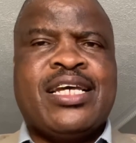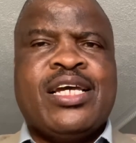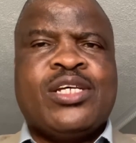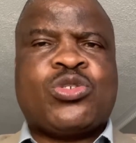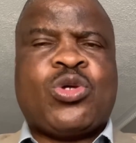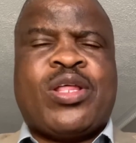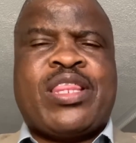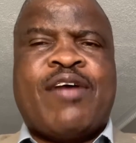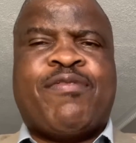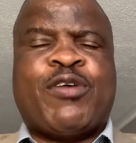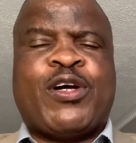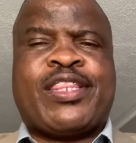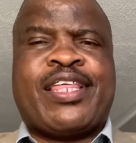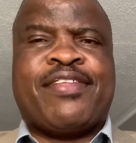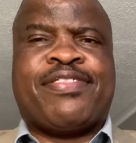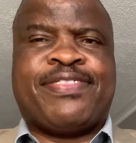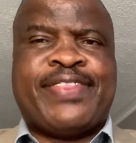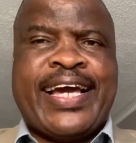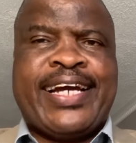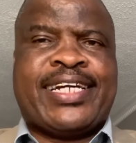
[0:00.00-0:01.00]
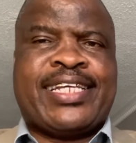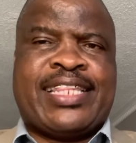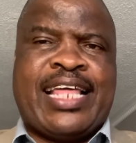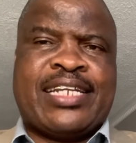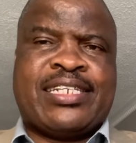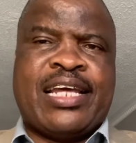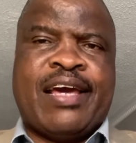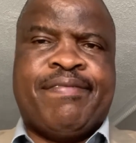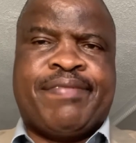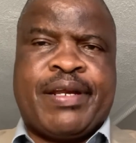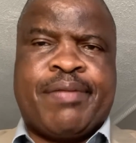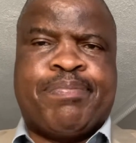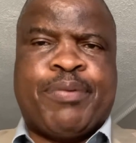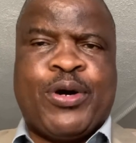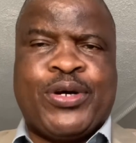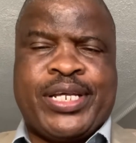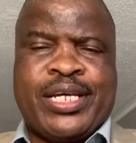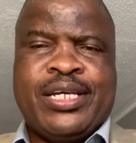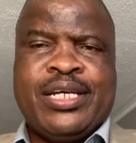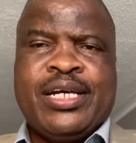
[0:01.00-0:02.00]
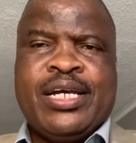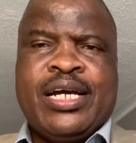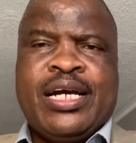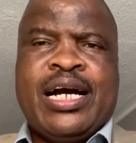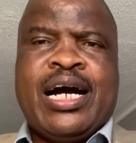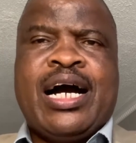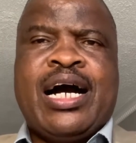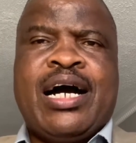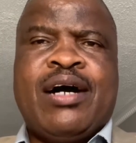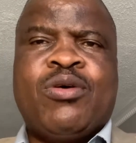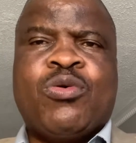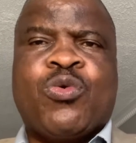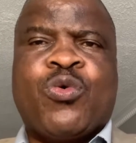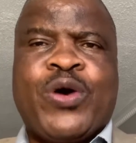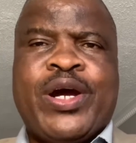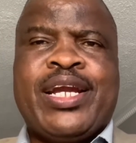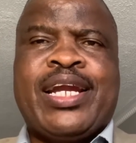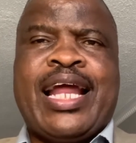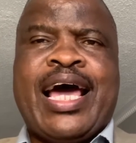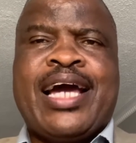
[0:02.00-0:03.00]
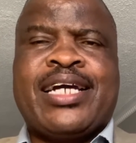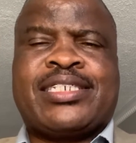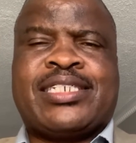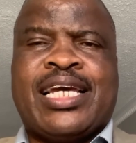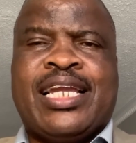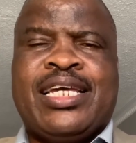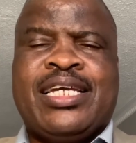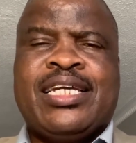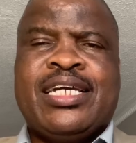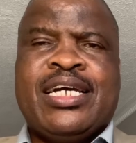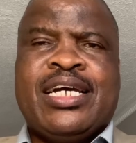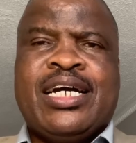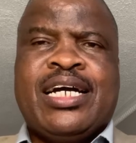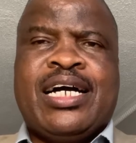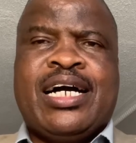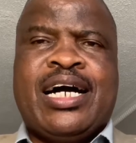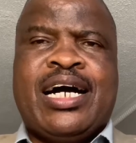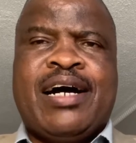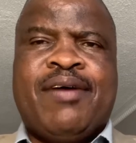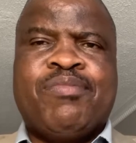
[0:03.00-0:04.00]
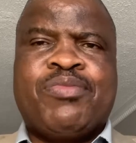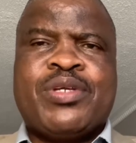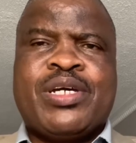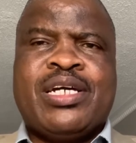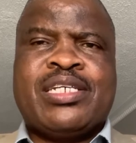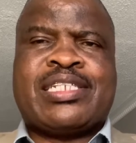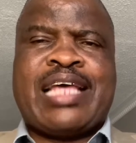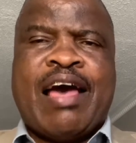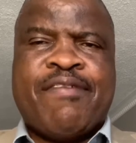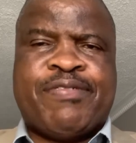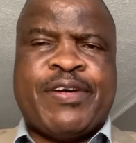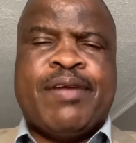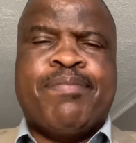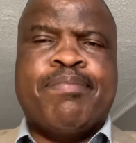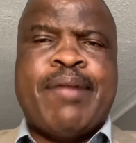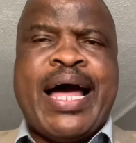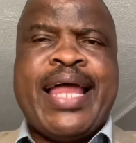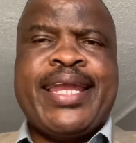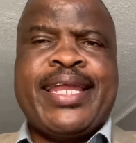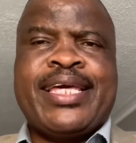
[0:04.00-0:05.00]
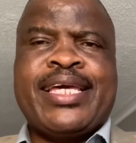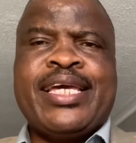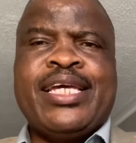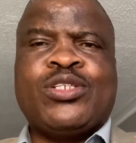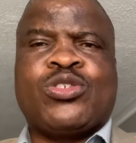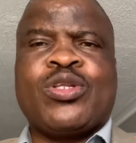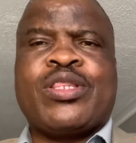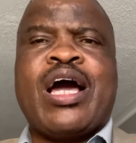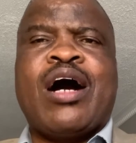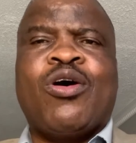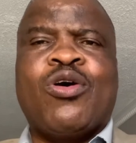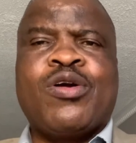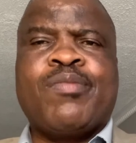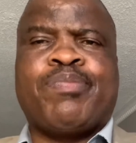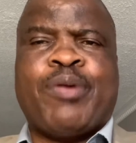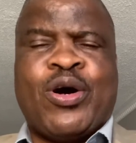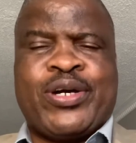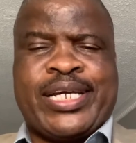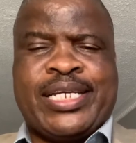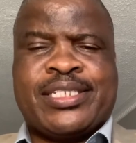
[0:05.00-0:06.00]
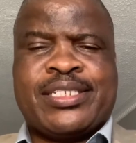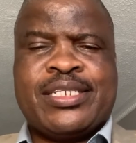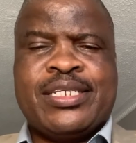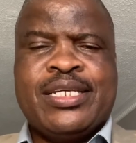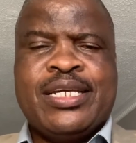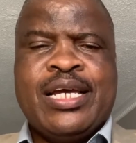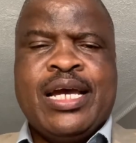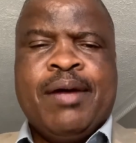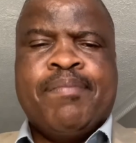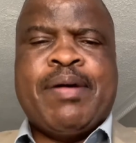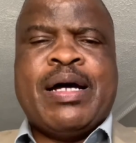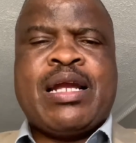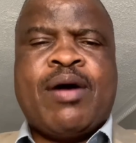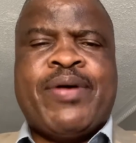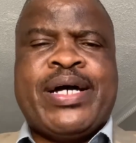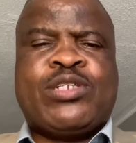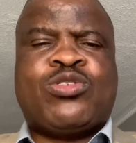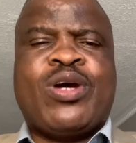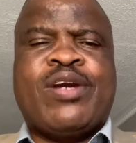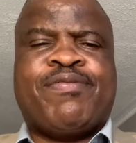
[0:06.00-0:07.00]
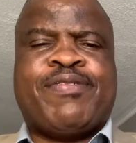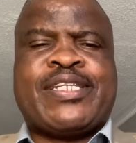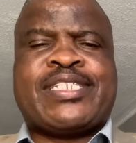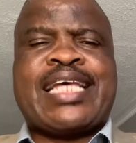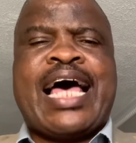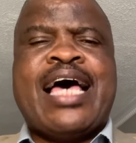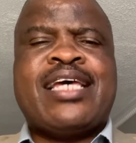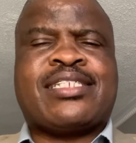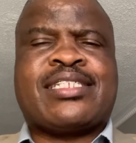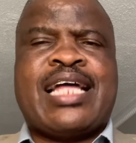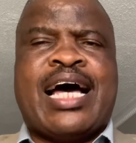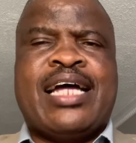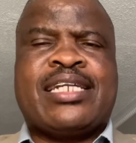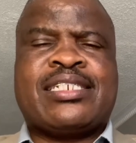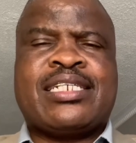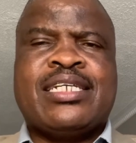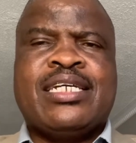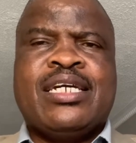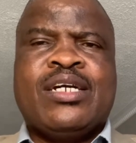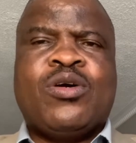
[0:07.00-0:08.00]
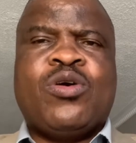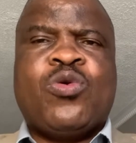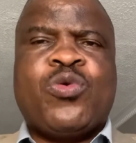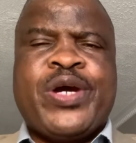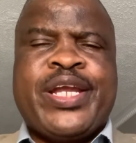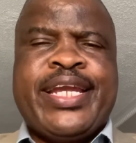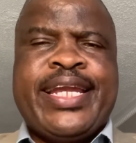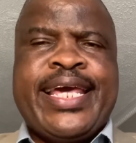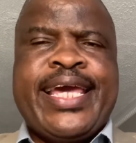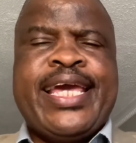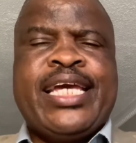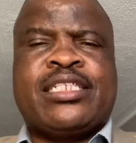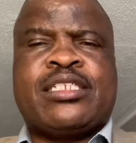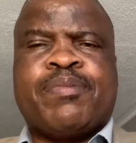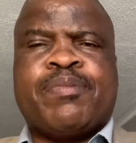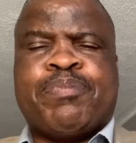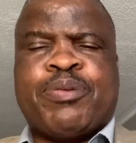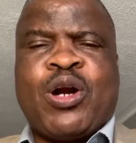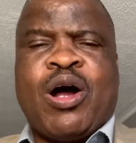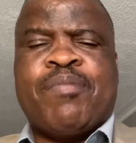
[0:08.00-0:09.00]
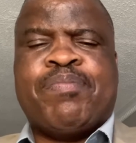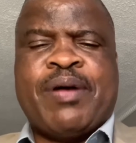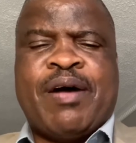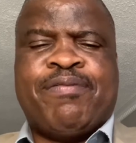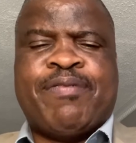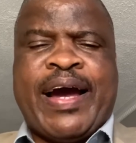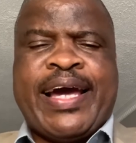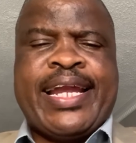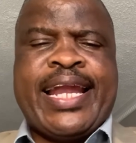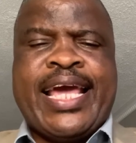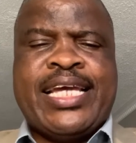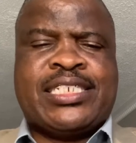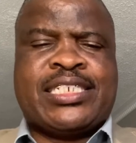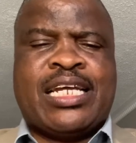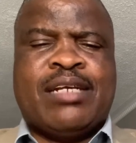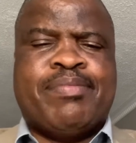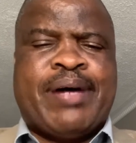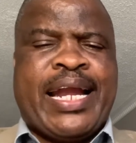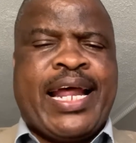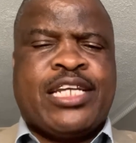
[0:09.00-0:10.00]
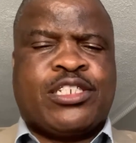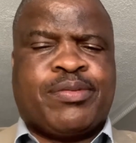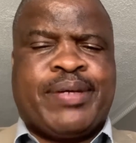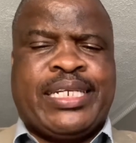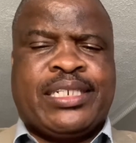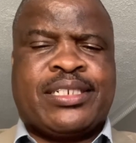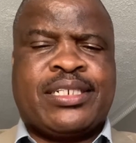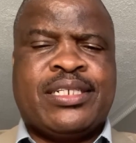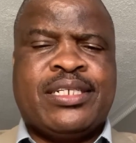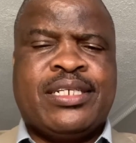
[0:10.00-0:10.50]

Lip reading: So therefore, they think that everybody will actually siphon money into their own pockets. But I want to emphasize that we need proper financial management.